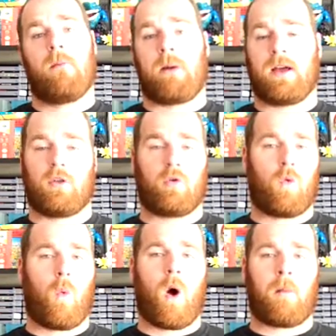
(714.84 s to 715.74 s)
My
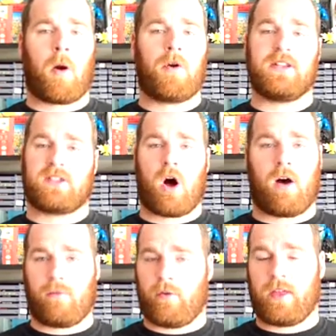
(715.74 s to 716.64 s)
local Walmart is
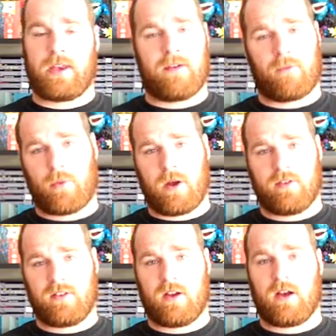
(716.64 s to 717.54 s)
awful. They never
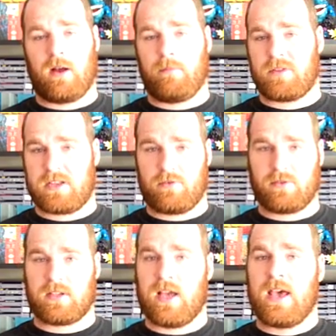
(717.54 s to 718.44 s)
run
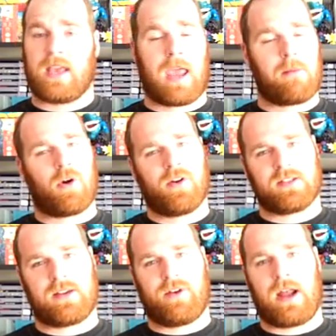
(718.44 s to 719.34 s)
deals. Kmart
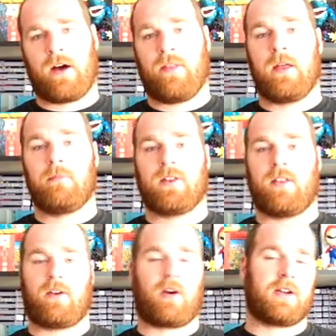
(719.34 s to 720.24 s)
does every now and then, but
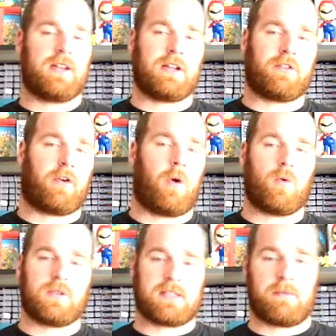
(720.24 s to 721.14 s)
the Target deals are
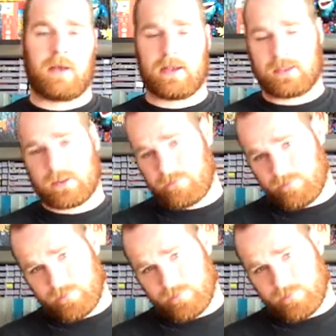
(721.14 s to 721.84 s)
always the best.